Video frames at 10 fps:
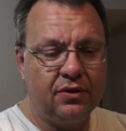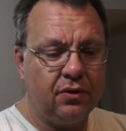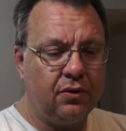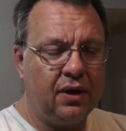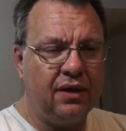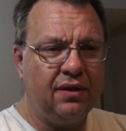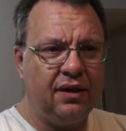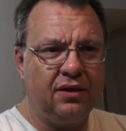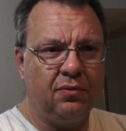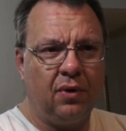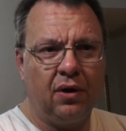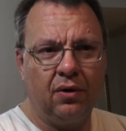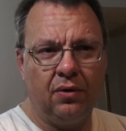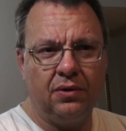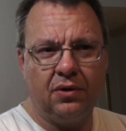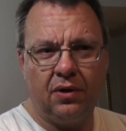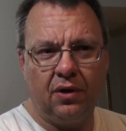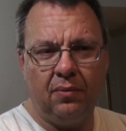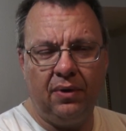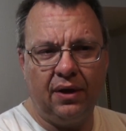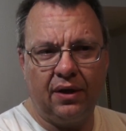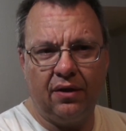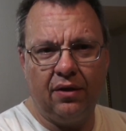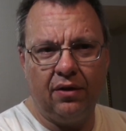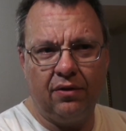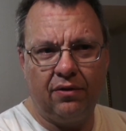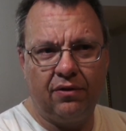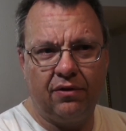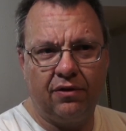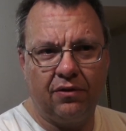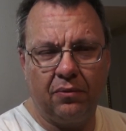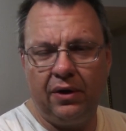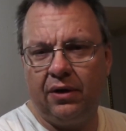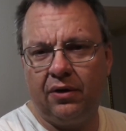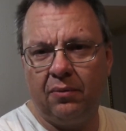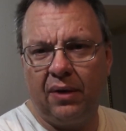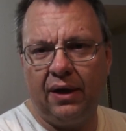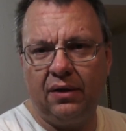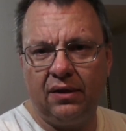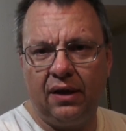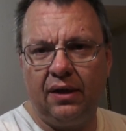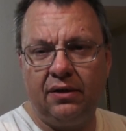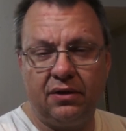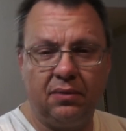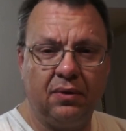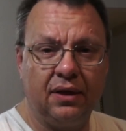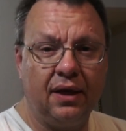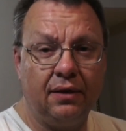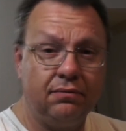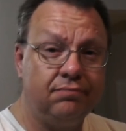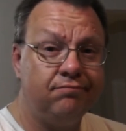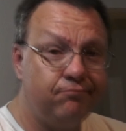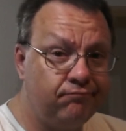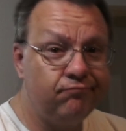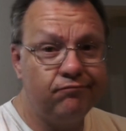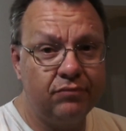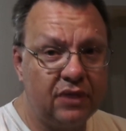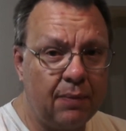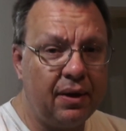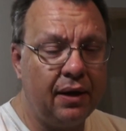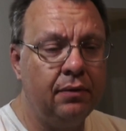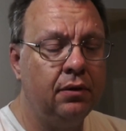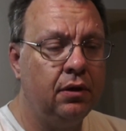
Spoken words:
So I think tomorrow it's only going to be like a 300-mile day, something like that. Not bad.